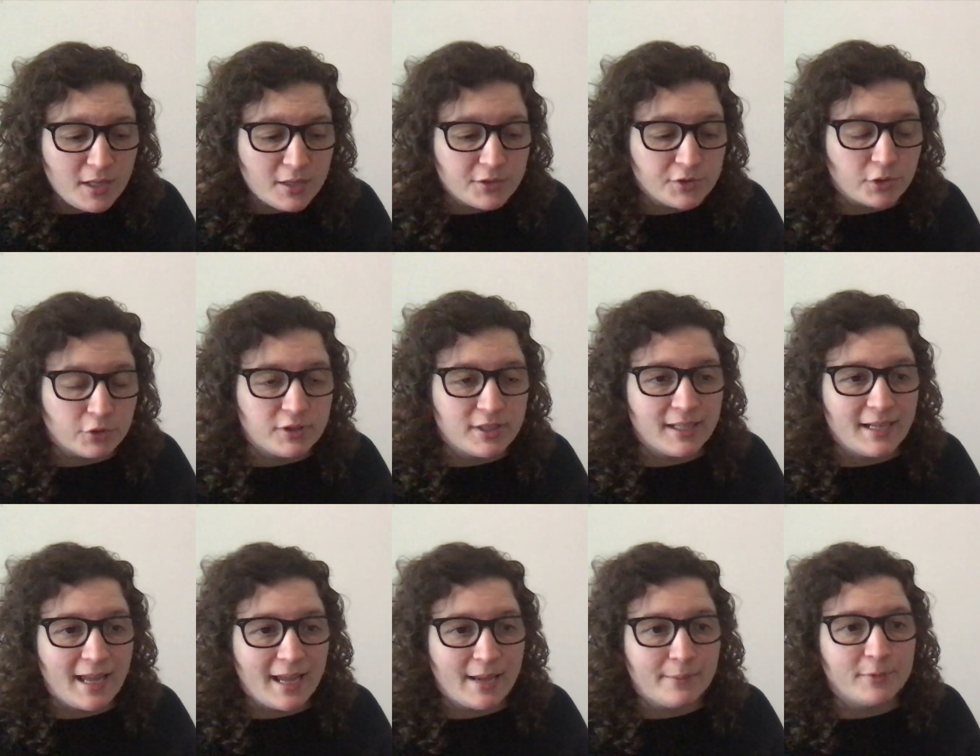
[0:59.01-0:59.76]
So
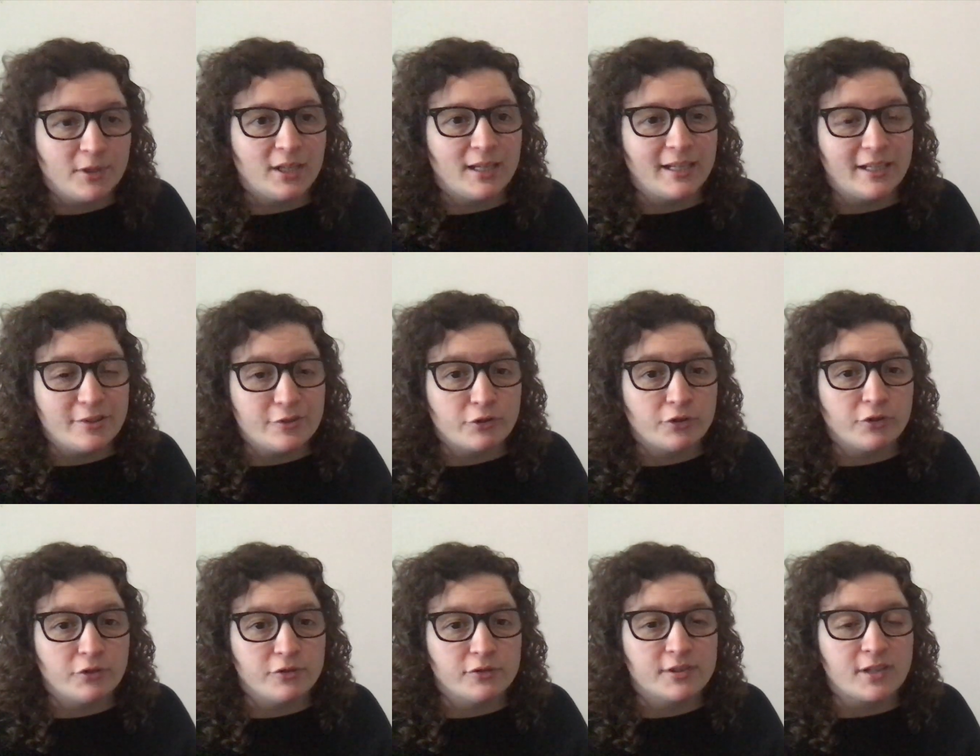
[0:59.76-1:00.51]
today I'm going to
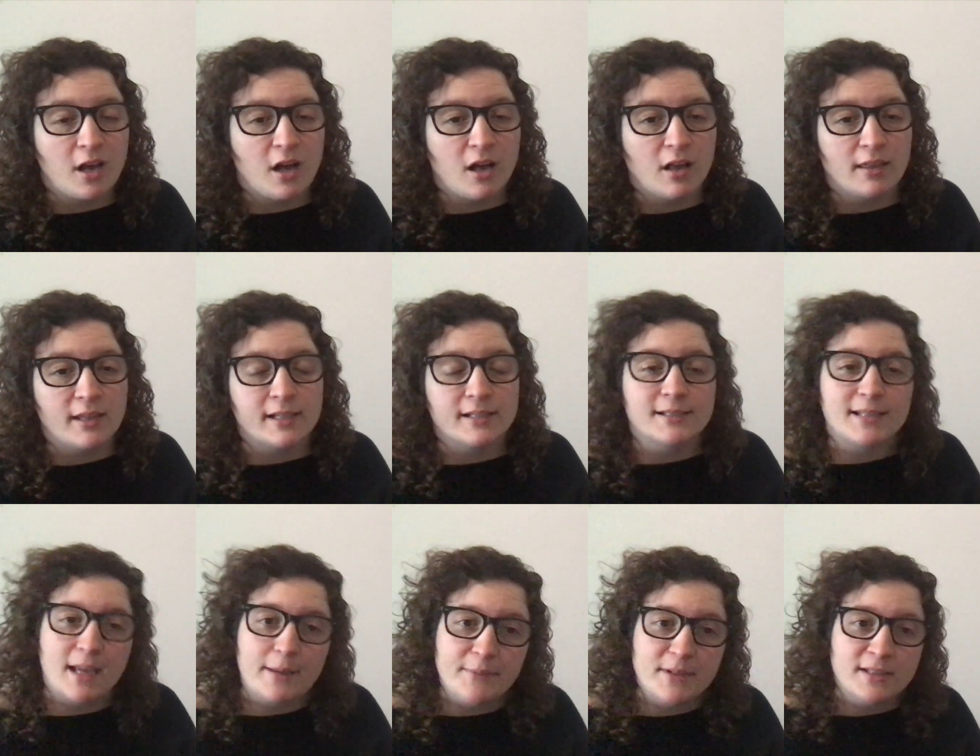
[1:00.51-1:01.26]
introduce all the
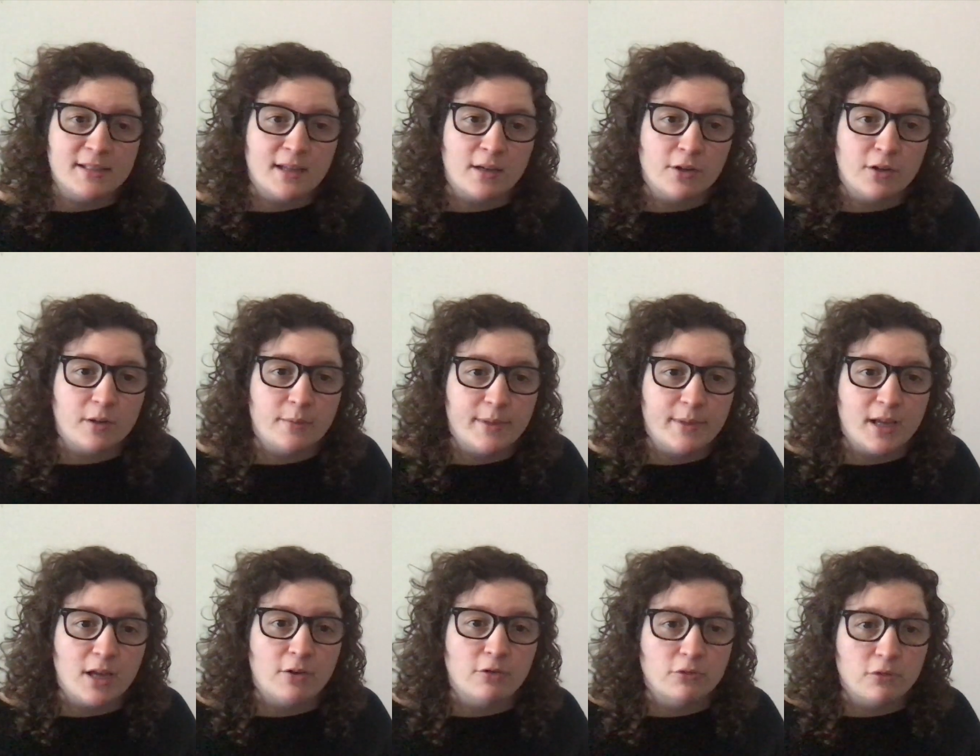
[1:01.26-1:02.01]
assignments that are going to be
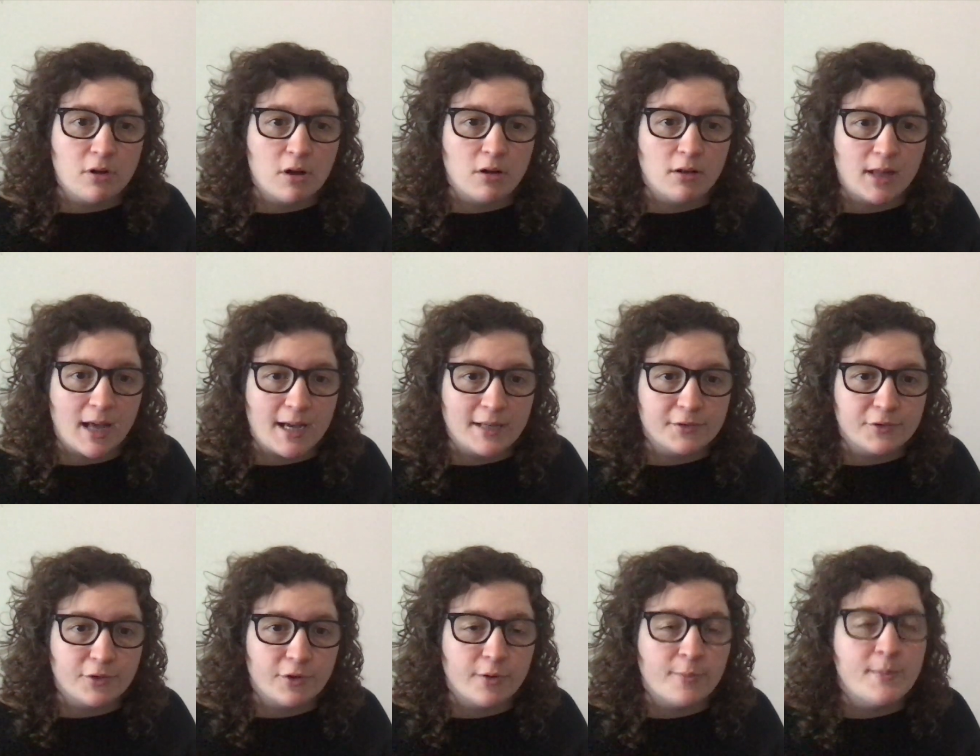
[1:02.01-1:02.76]
on Google
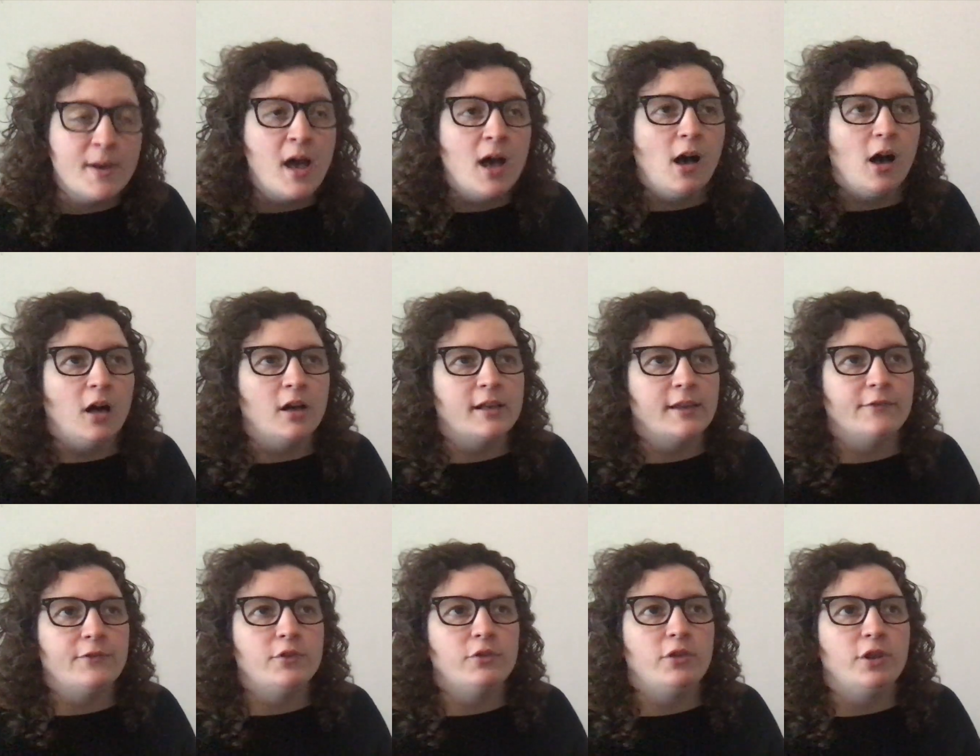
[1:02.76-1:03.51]
Classroom. I'll
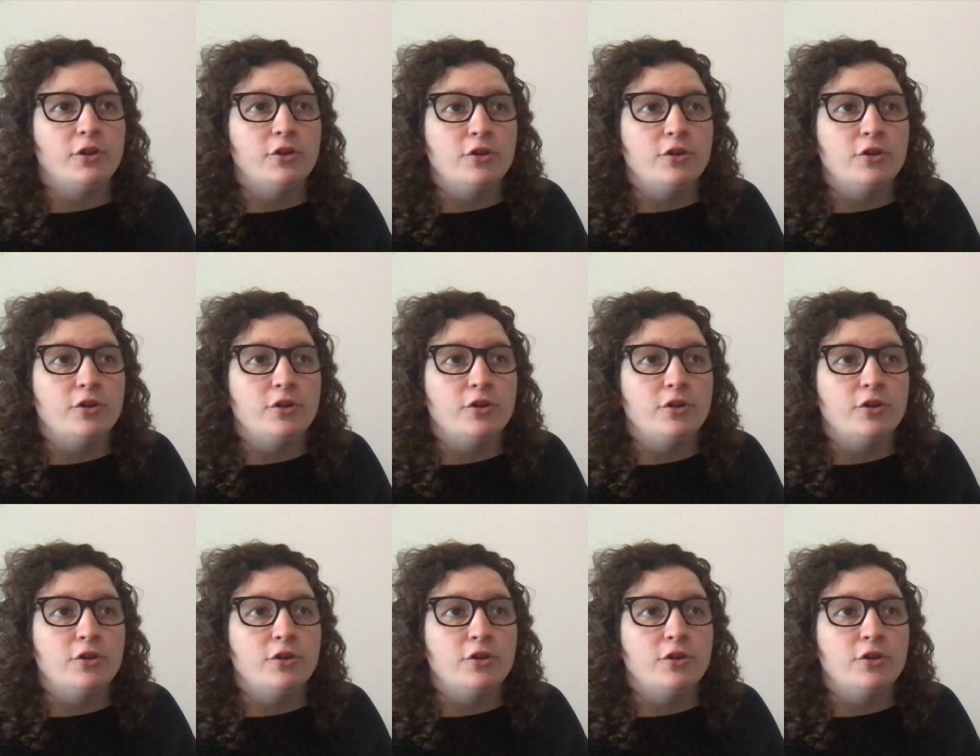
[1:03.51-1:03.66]
give you the